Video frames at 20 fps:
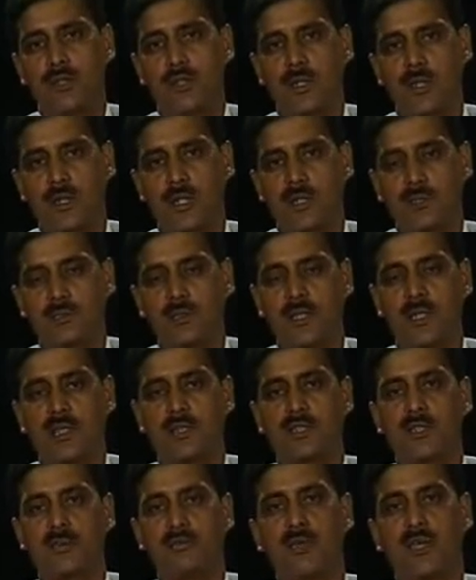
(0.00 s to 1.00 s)
as far
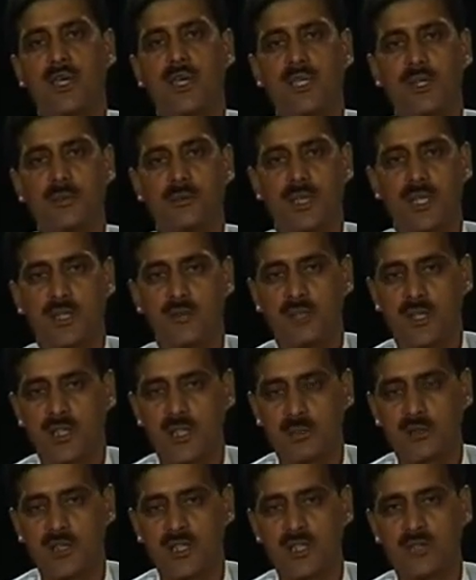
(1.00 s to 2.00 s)
as the meiotic behavior
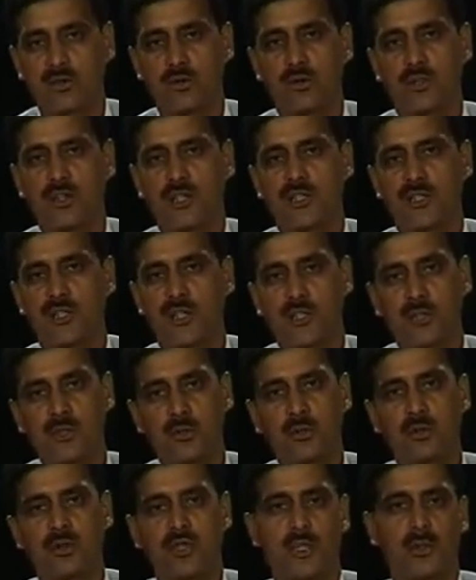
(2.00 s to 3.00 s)
of translocation
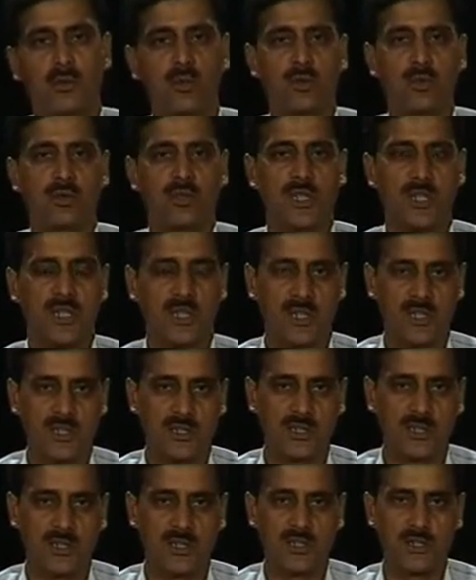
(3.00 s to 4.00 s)
heterozygotes are
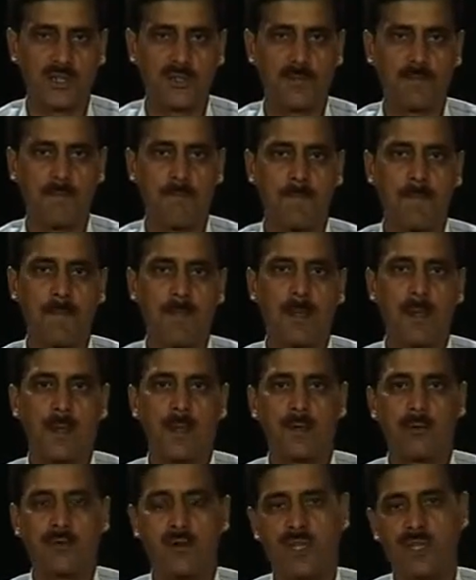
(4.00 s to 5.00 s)
concerned,
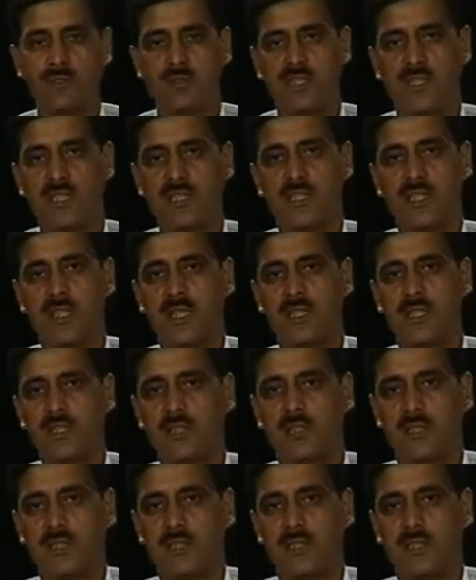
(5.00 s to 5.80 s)
we have seen that